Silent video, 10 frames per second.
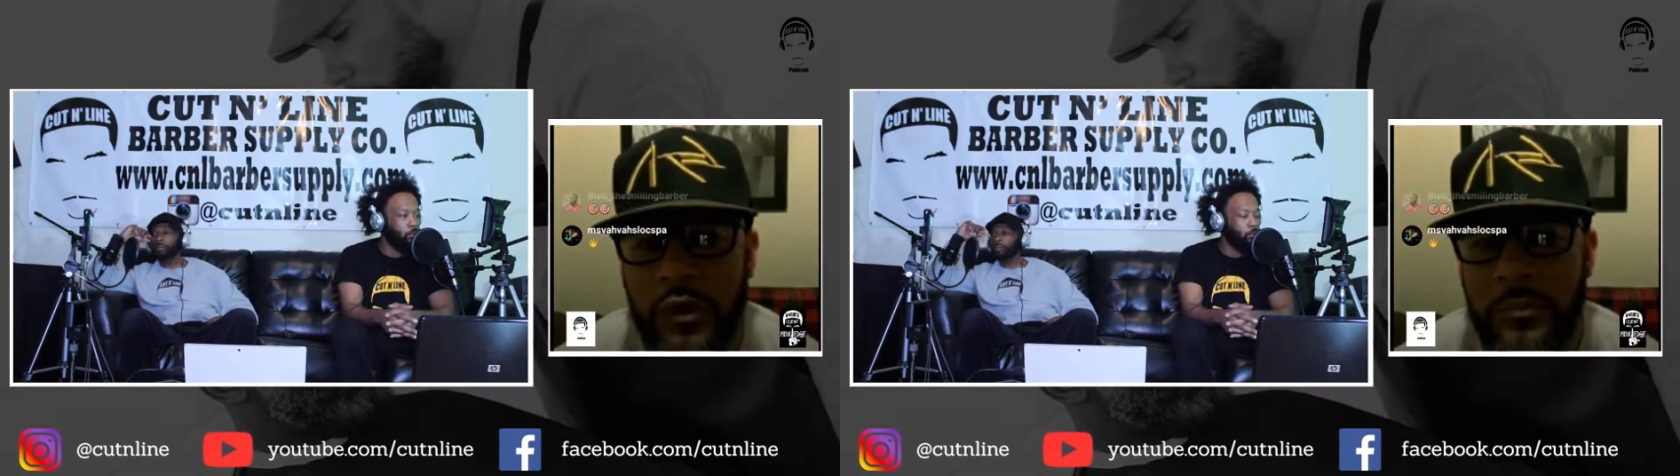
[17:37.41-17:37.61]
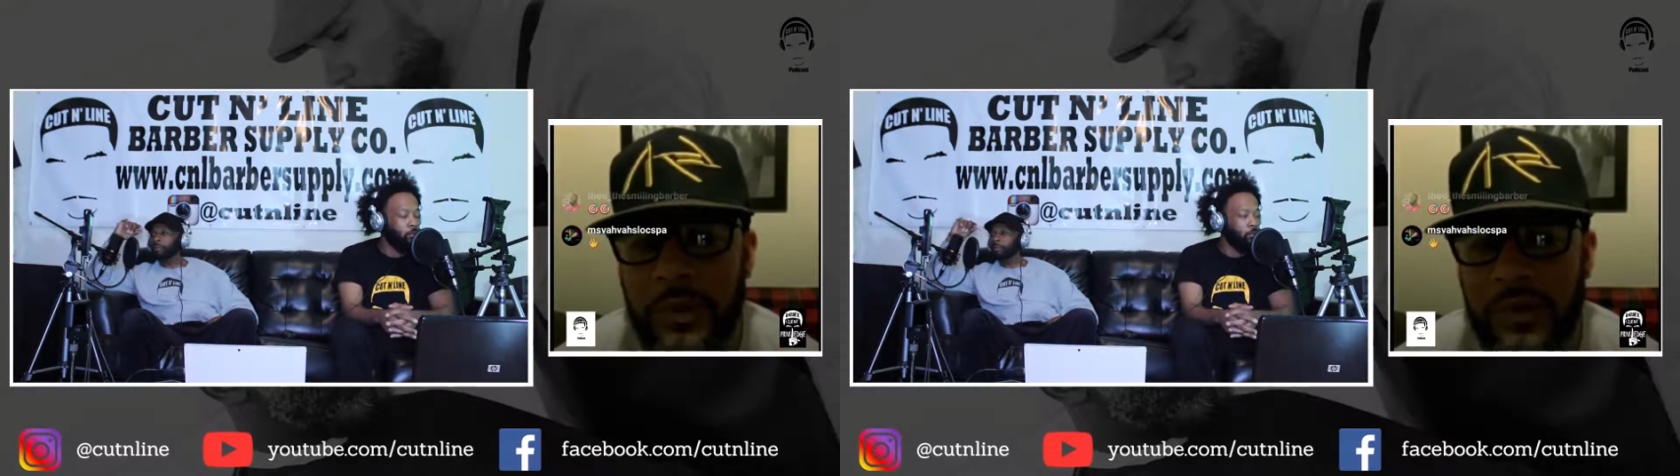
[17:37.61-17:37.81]

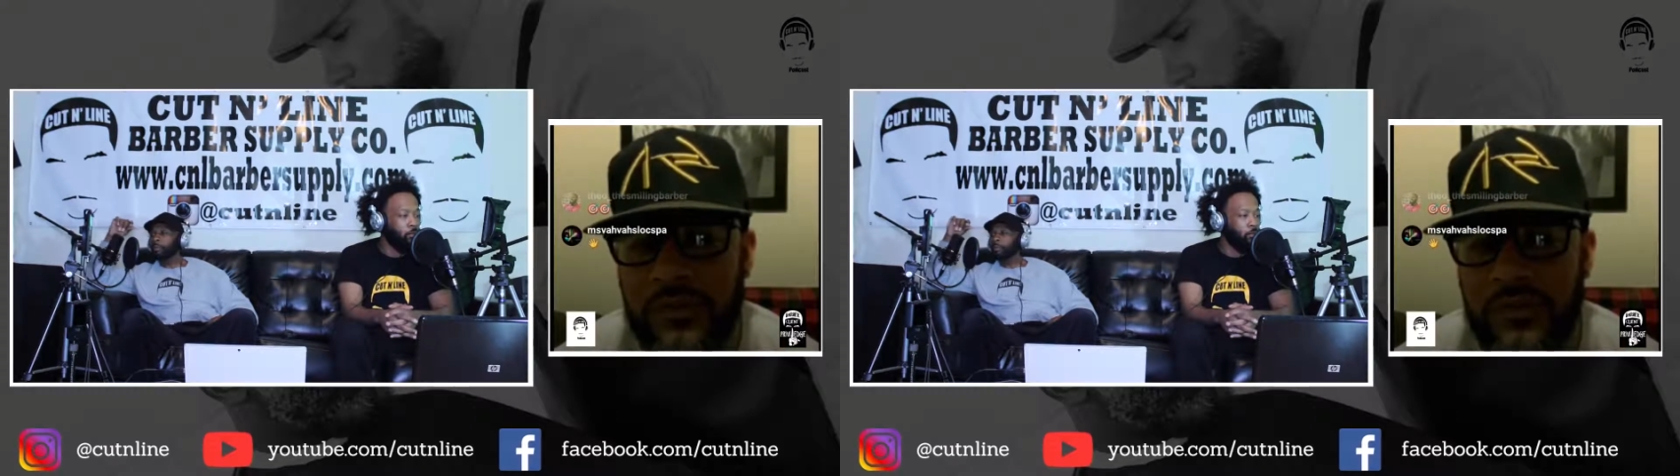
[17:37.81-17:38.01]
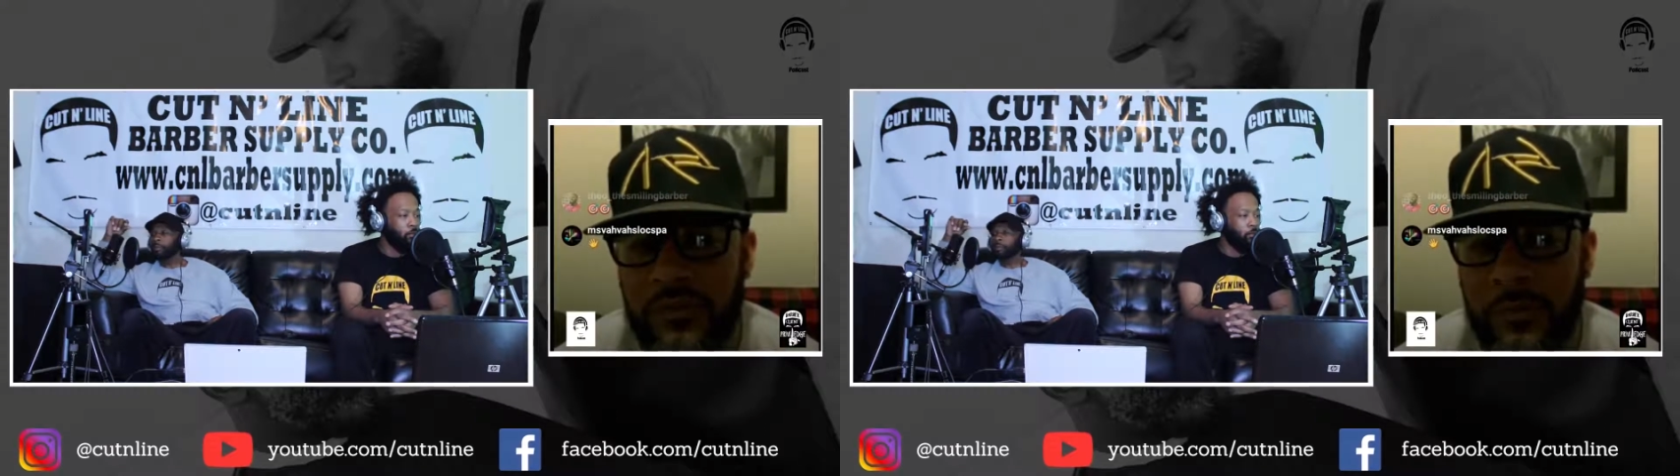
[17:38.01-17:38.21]
pretty
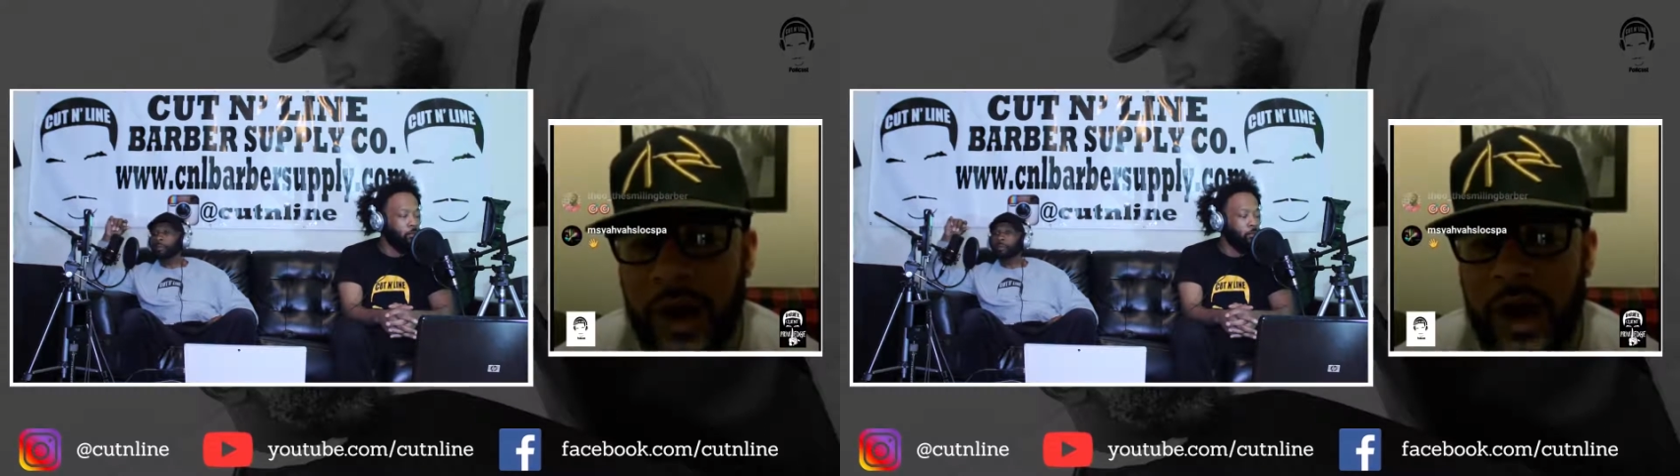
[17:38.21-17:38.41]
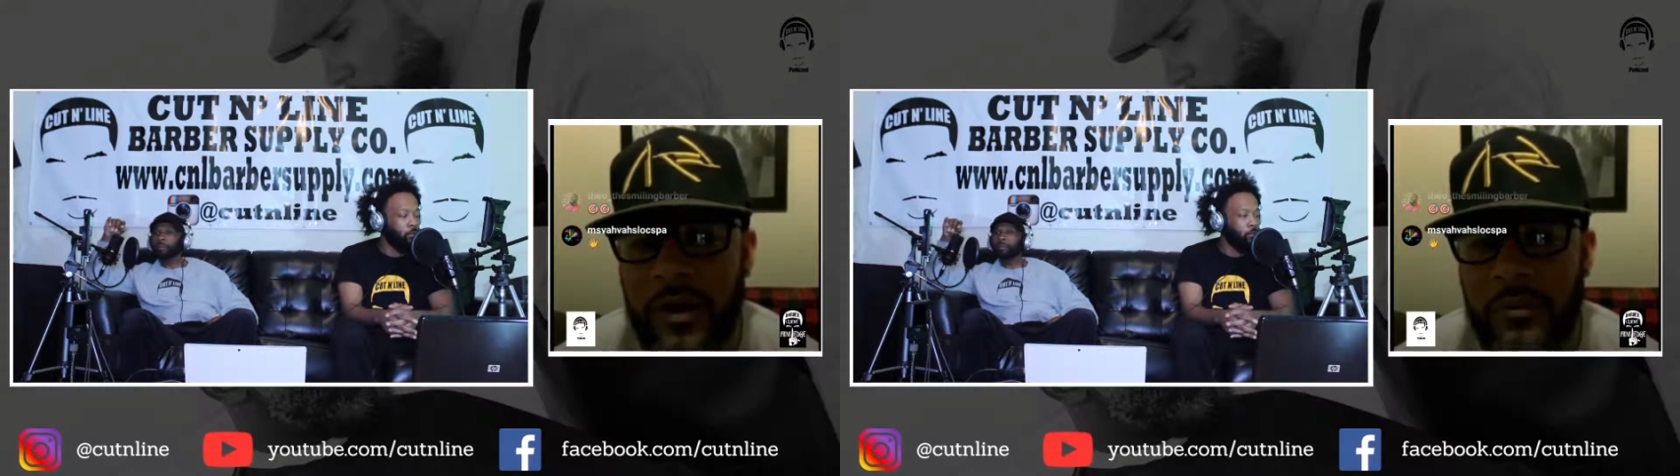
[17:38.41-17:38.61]
much
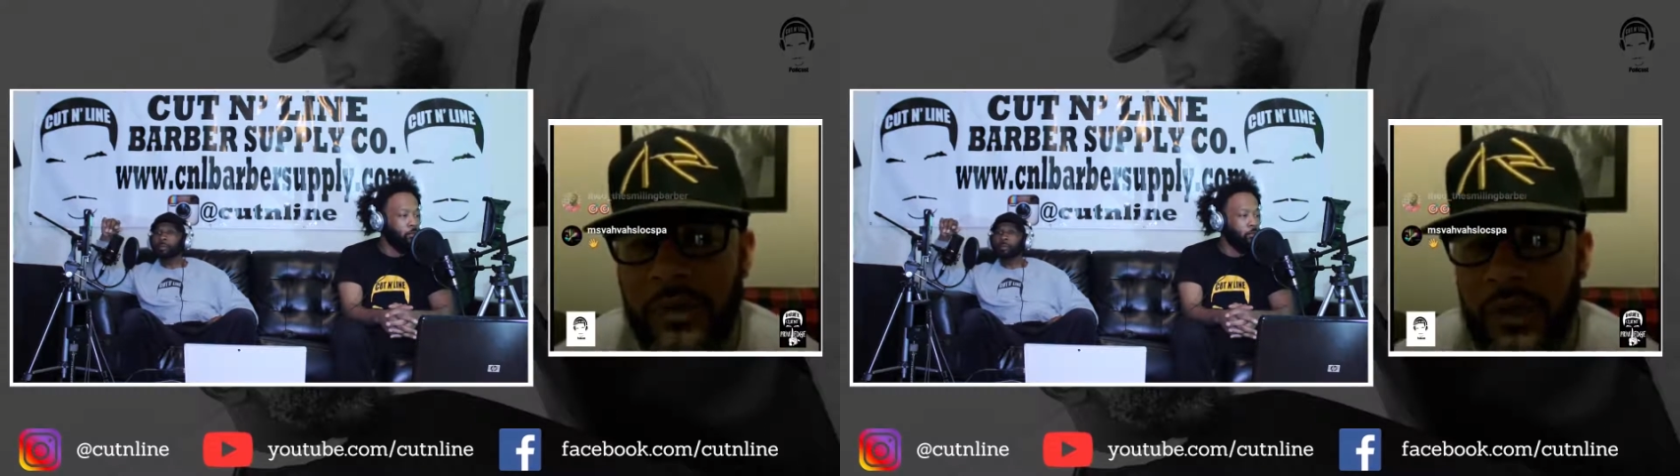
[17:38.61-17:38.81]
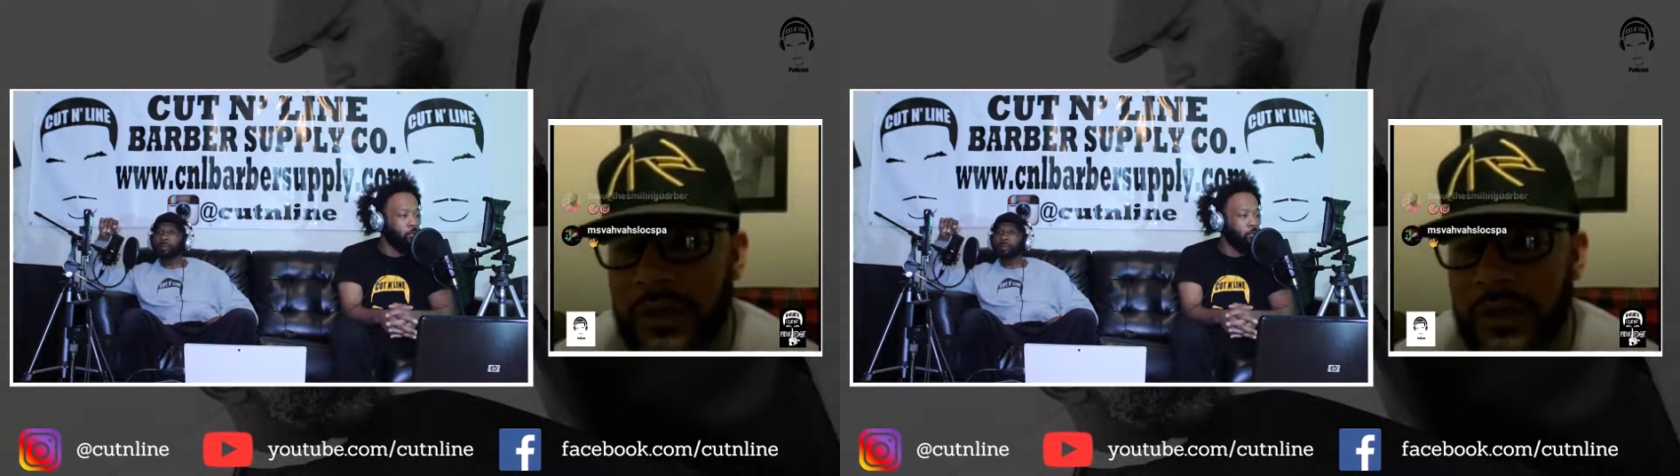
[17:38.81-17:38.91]
inspired